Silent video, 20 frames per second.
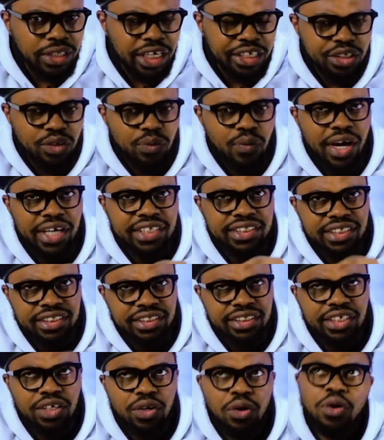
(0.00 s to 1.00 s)
and you are
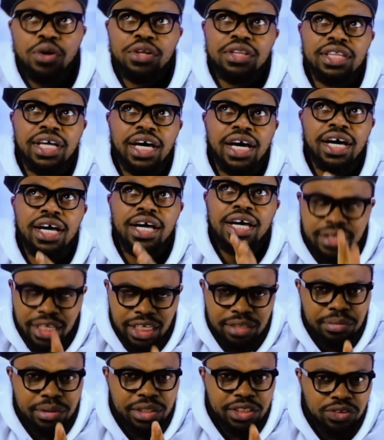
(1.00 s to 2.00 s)
sitting under the
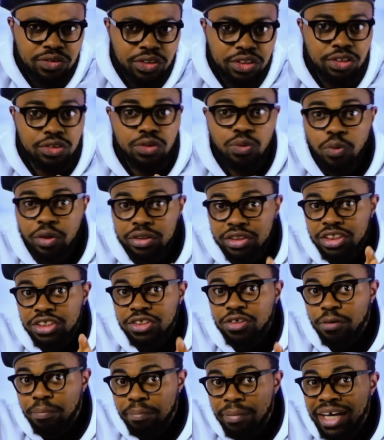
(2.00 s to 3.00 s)
administration
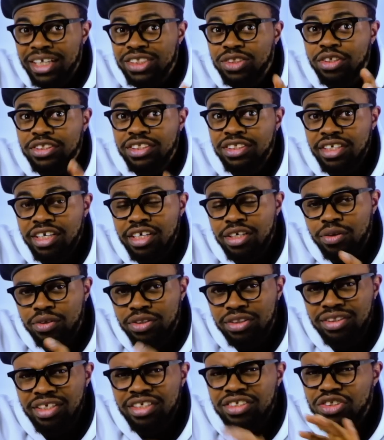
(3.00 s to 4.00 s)
watching your pastor saying
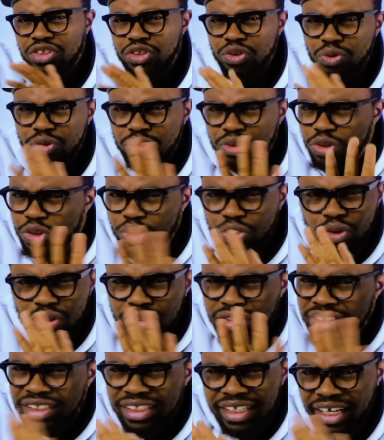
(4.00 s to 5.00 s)
those things, you
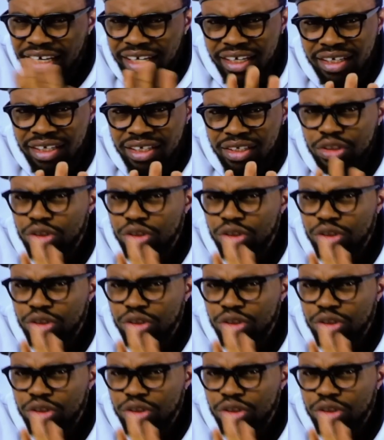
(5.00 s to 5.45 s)
don't care.